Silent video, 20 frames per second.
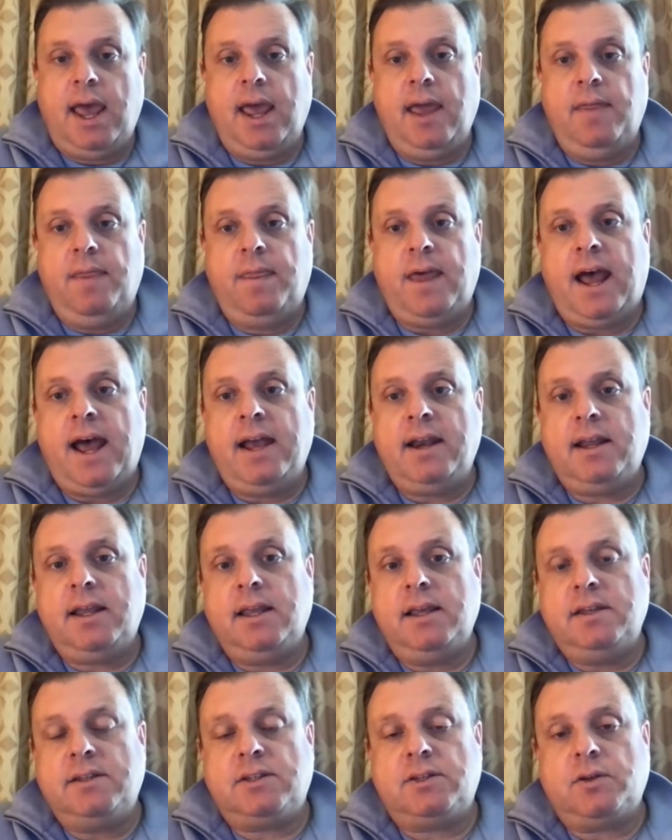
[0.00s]
And that
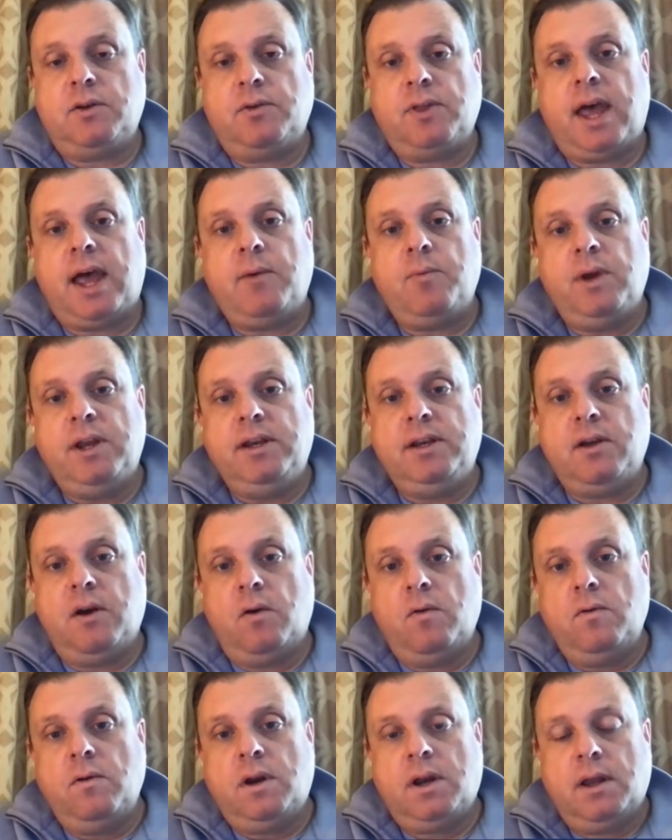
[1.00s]
is so that we
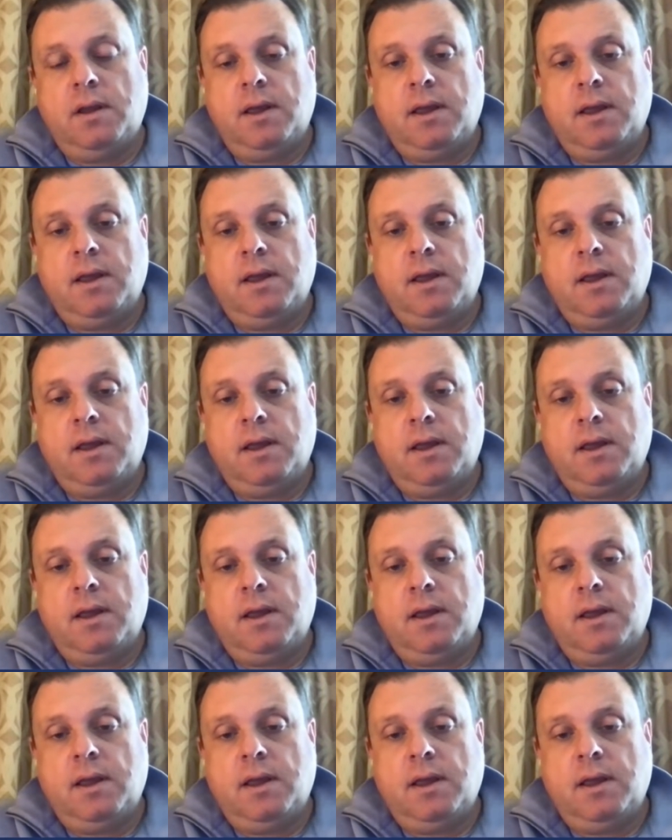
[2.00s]
don't